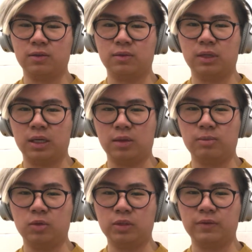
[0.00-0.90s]

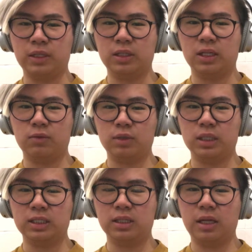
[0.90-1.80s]
music video they
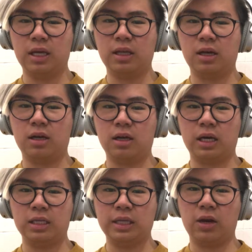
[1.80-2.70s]
released today,
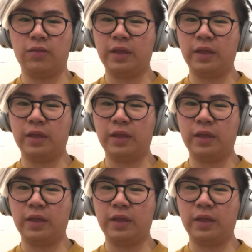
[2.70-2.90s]
titled